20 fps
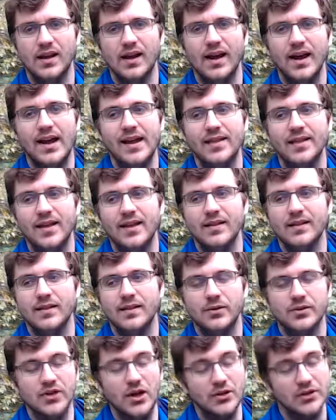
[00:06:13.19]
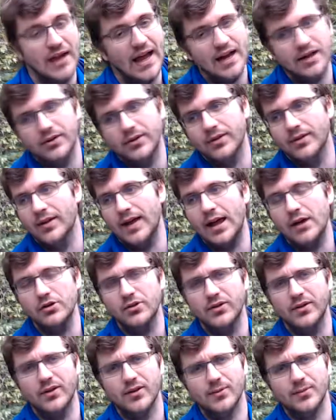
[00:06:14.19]
And then there's also
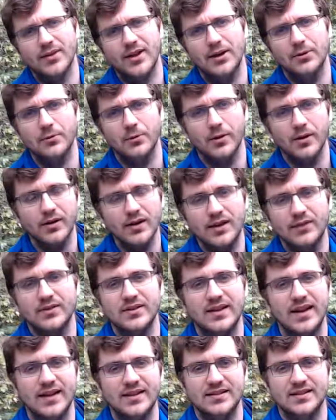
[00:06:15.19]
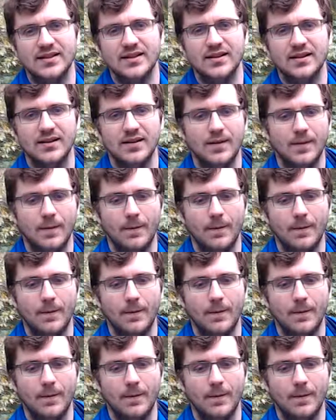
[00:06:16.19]
algorithms that weren't even tested